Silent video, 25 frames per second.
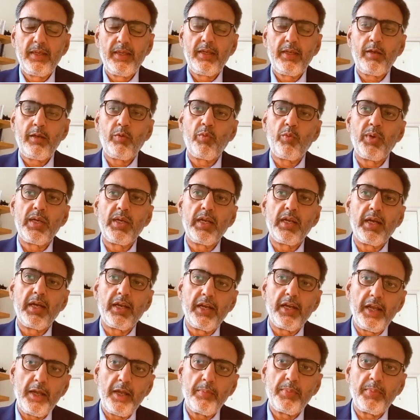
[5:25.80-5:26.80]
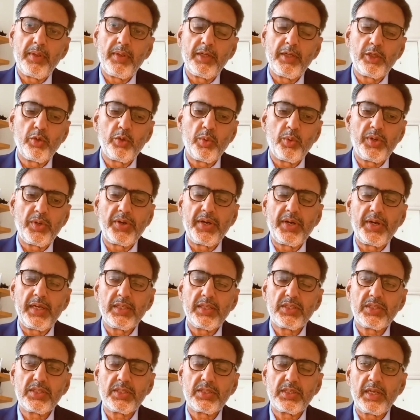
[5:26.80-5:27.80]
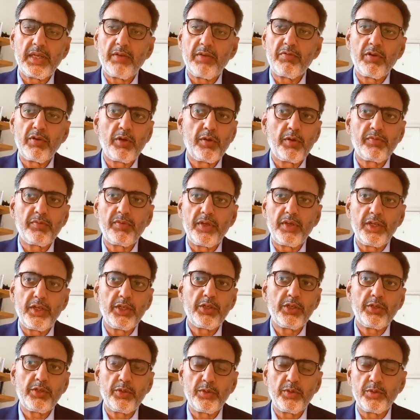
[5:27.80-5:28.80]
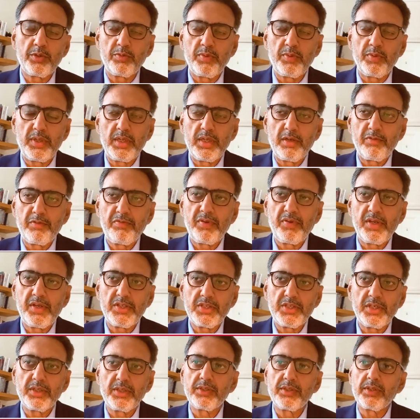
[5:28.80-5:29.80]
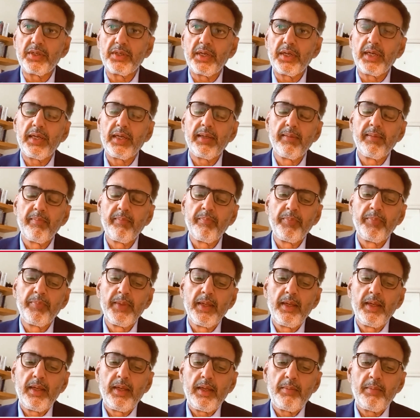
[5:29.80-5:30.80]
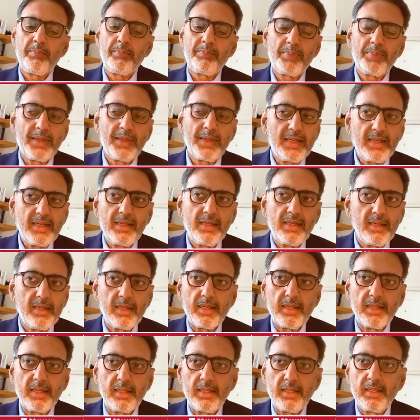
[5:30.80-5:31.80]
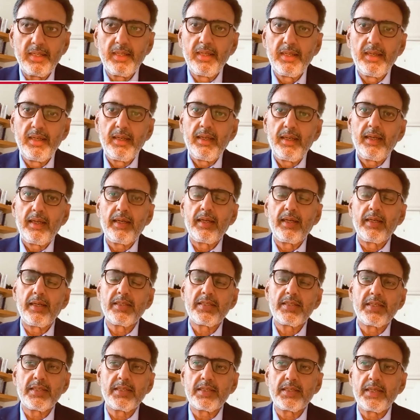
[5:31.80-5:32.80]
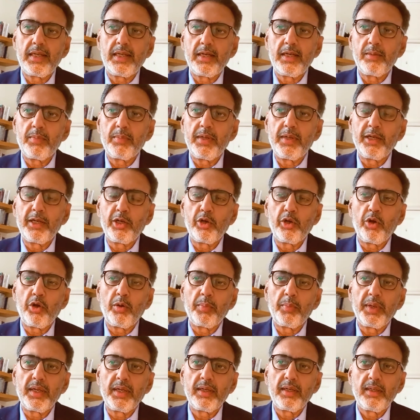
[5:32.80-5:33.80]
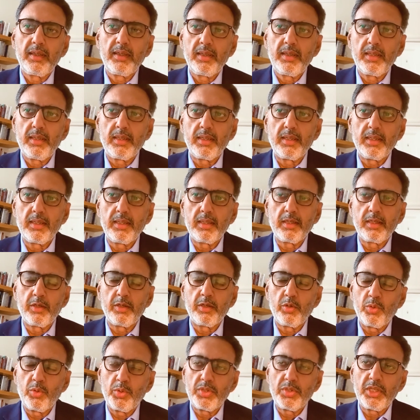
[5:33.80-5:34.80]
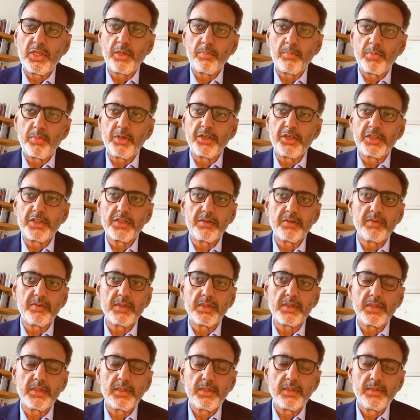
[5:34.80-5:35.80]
will enable to address several of the issues we are facing today, particularly sustainable economic growth and productivity.